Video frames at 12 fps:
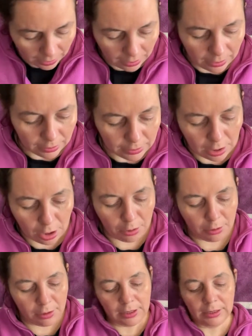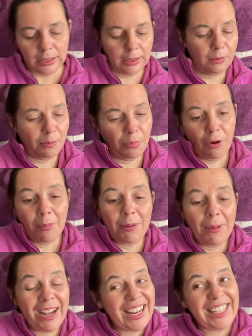So this is probably
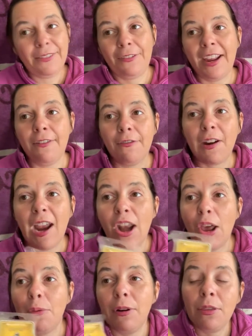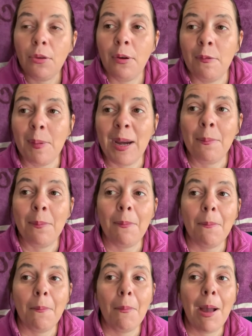my least favourite, and I would have thought it would have been
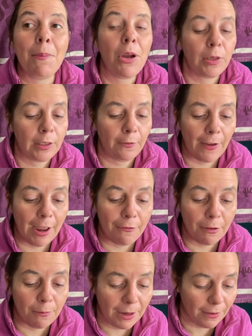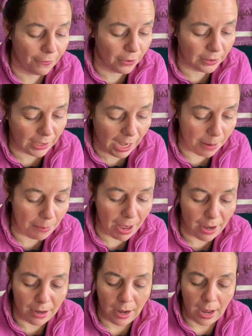my most favourite when it first came
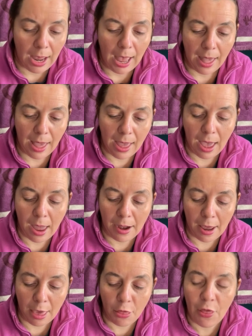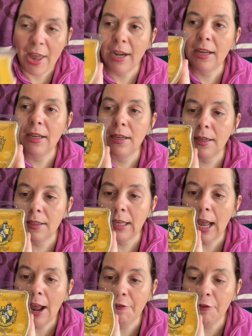out, and that is
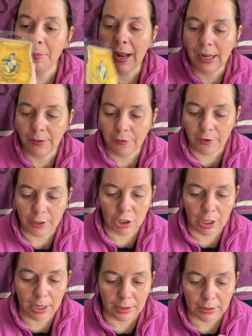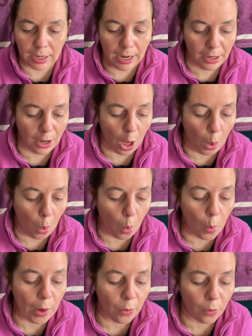Hufflepuff Just and
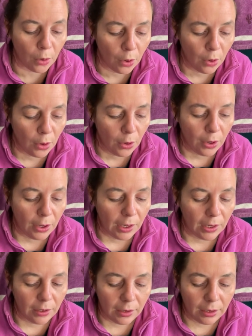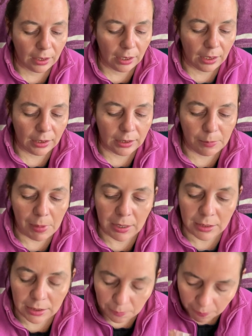Loyal. It's
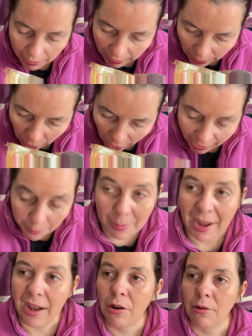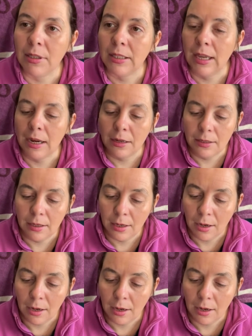meant to be like a bakery scent.